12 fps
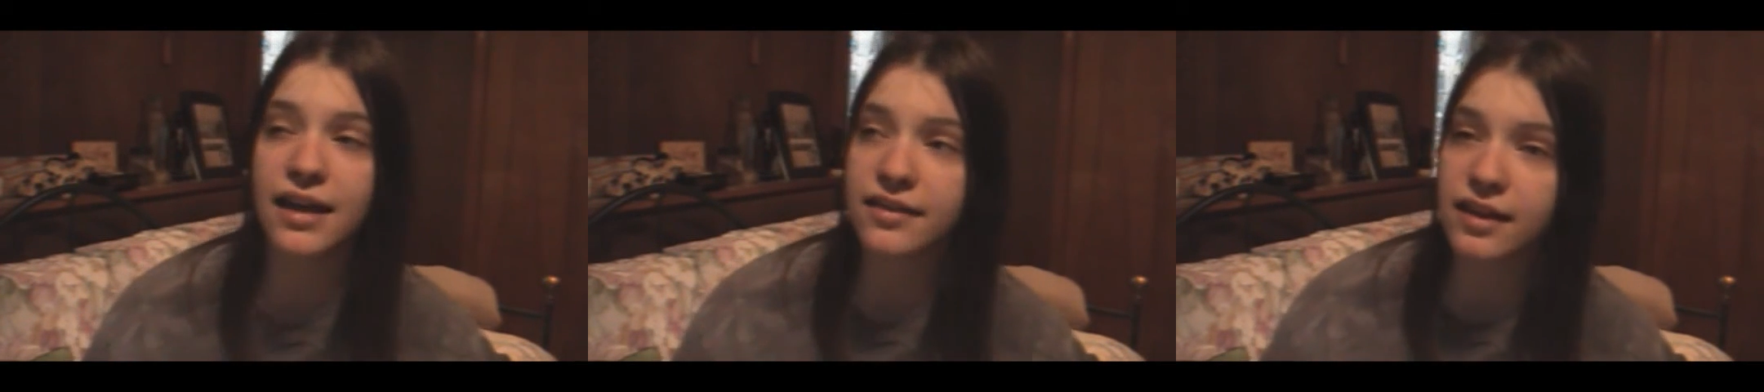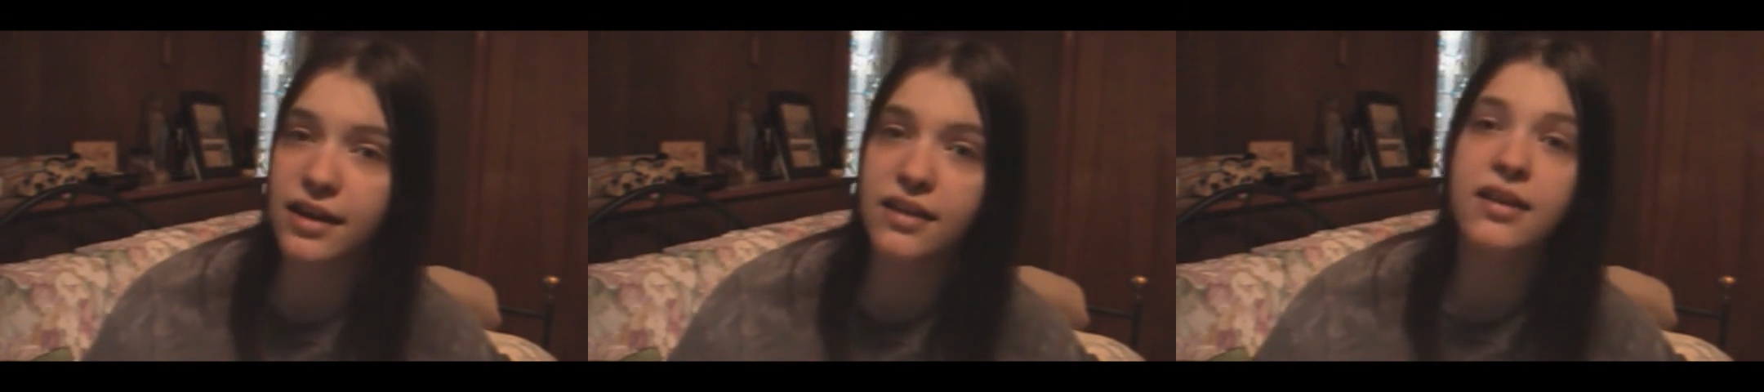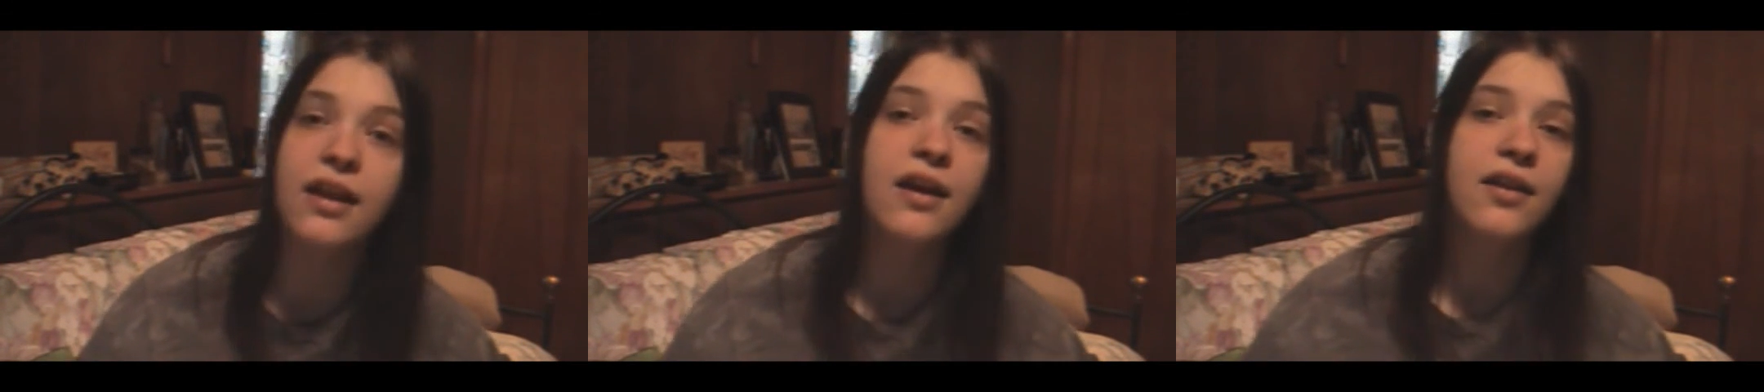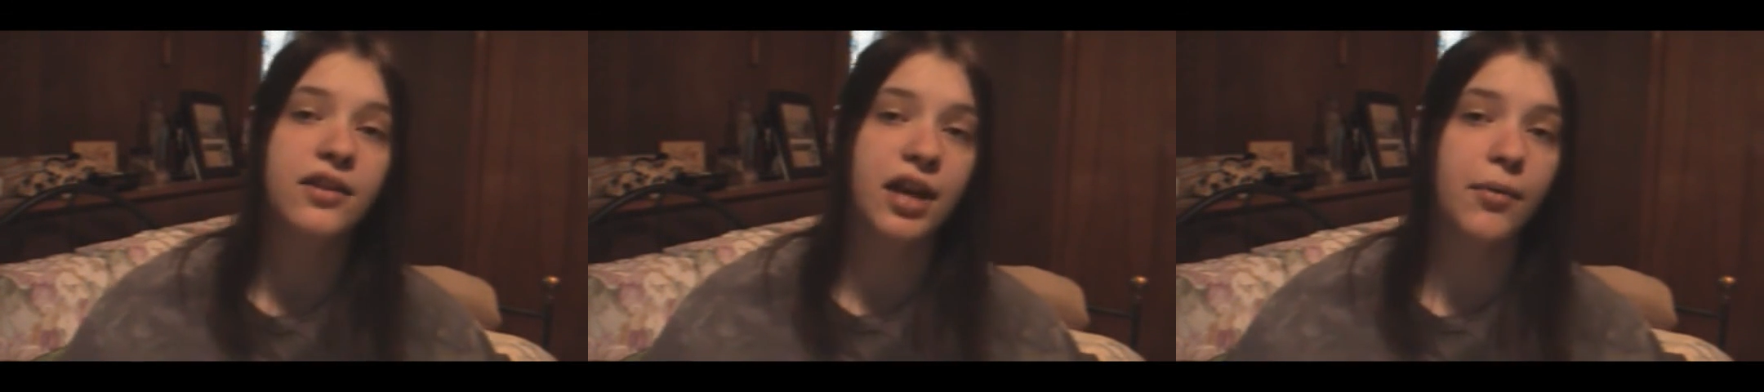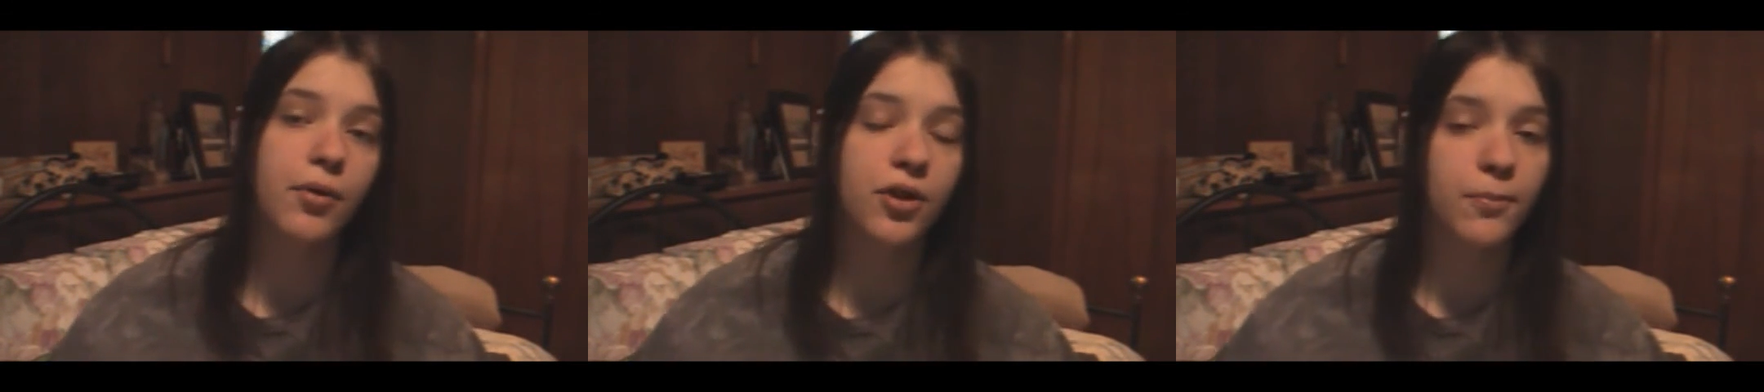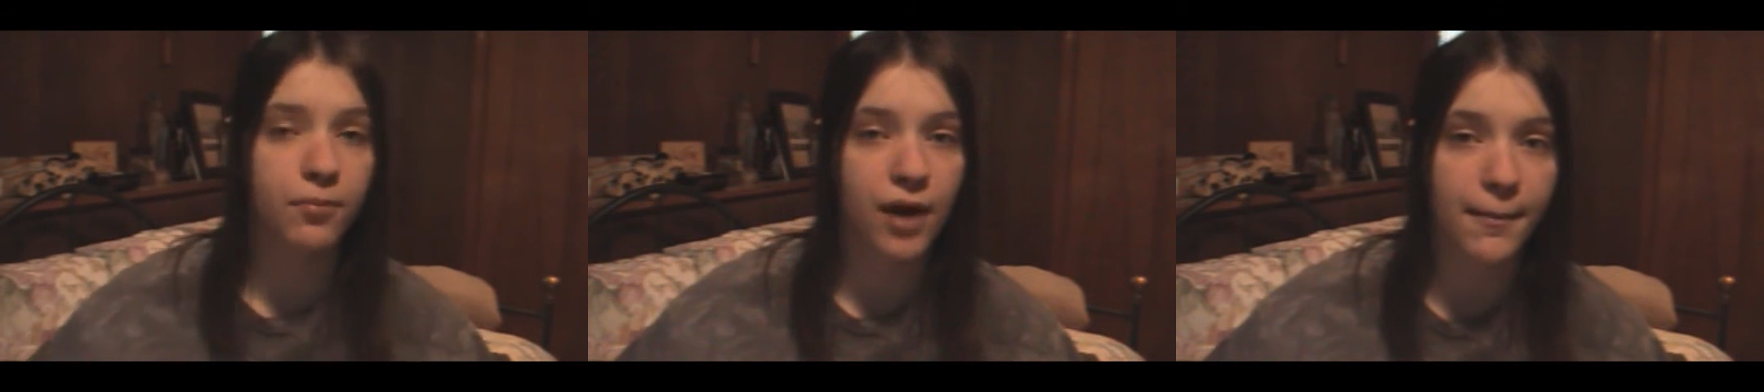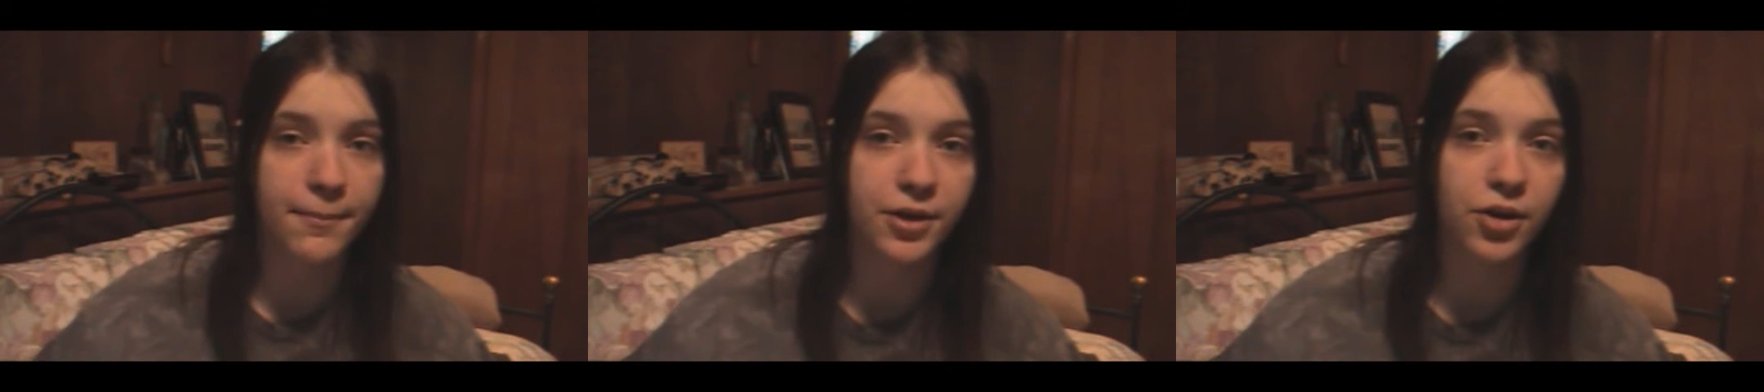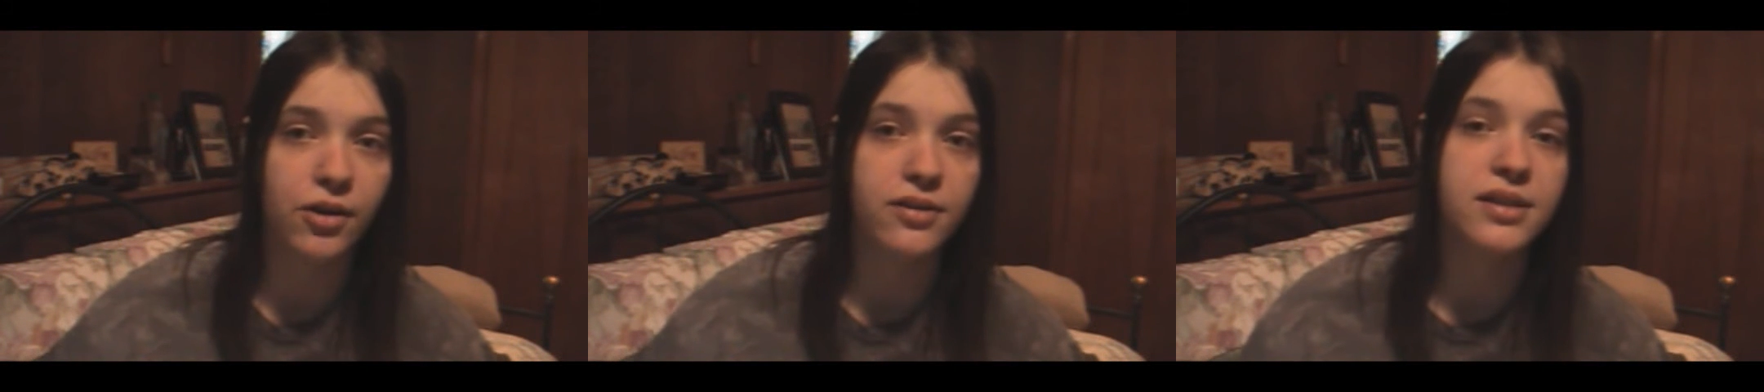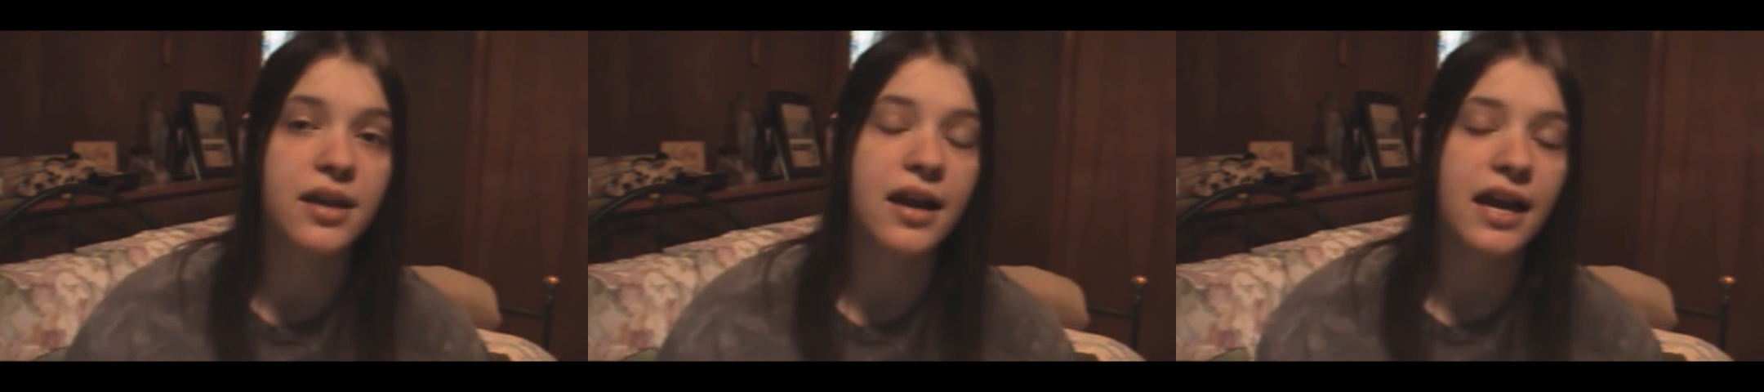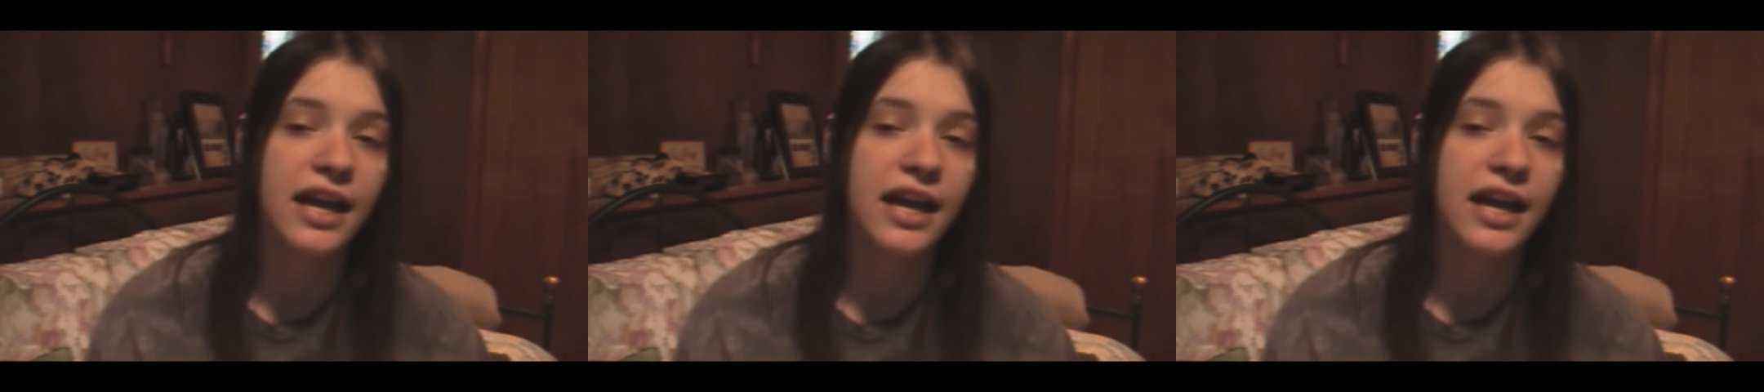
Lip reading: and then there were the preppy girls.